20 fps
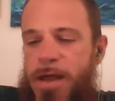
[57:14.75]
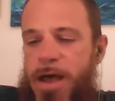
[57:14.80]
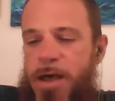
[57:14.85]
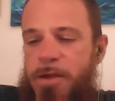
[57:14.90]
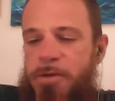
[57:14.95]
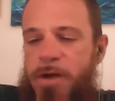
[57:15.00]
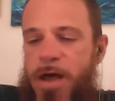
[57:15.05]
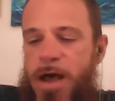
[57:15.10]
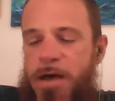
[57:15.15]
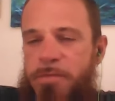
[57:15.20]
I
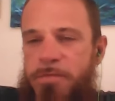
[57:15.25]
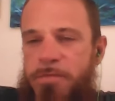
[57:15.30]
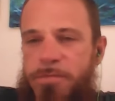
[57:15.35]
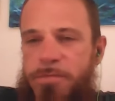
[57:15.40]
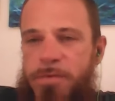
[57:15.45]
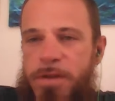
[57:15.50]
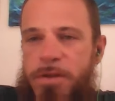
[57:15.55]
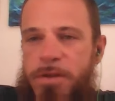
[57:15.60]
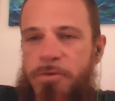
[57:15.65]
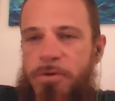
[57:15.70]
don't have
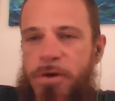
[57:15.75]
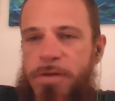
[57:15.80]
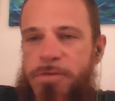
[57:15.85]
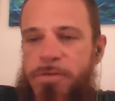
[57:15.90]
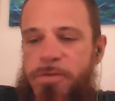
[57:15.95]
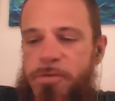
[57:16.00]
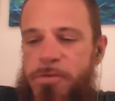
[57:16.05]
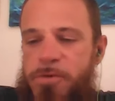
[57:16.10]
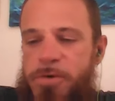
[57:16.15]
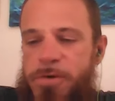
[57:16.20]
any great
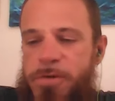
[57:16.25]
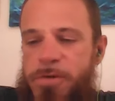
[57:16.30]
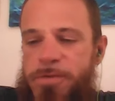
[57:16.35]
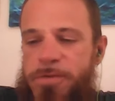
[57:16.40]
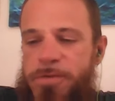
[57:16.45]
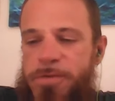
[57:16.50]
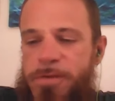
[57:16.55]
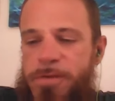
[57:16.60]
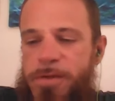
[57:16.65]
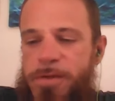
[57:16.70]

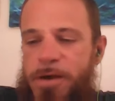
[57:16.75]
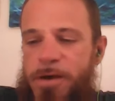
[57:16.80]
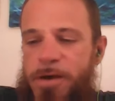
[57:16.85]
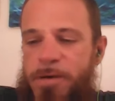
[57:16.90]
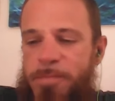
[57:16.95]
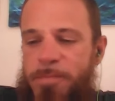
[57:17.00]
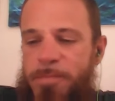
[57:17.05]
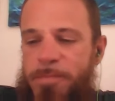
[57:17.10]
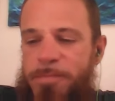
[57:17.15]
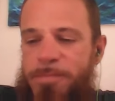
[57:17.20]
solutions.
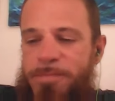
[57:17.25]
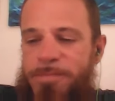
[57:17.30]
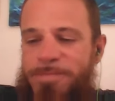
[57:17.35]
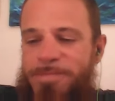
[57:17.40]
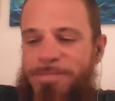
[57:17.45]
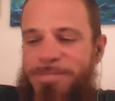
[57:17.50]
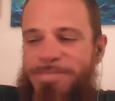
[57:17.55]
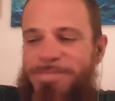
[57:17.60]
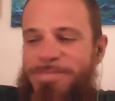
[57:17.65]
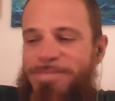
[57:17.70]

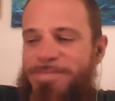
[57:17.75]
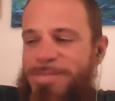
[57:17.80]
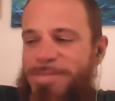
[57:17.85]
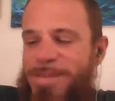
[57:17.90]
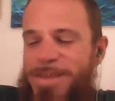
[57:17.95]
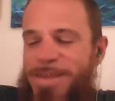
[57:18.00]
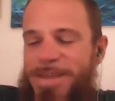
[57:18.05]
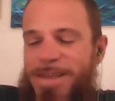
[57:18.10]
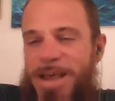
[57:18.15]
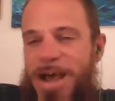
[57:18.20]

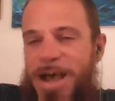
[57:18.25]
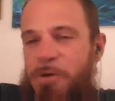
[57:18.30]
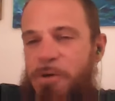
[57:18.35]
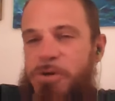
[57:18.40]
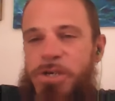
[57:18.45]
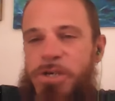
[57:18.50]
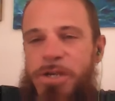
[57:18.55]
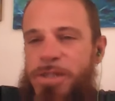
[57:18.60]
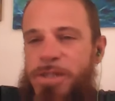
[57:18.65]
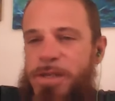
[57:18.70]
I
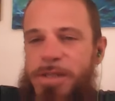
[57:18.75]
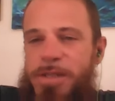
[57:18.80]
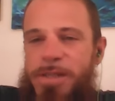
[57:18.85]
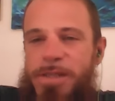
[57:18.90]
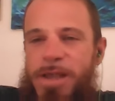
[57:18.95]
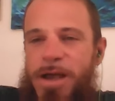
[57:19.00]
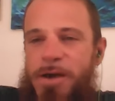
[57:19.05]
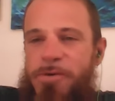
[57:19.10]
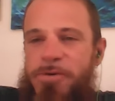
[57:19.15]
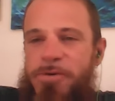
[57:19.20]
wish I did.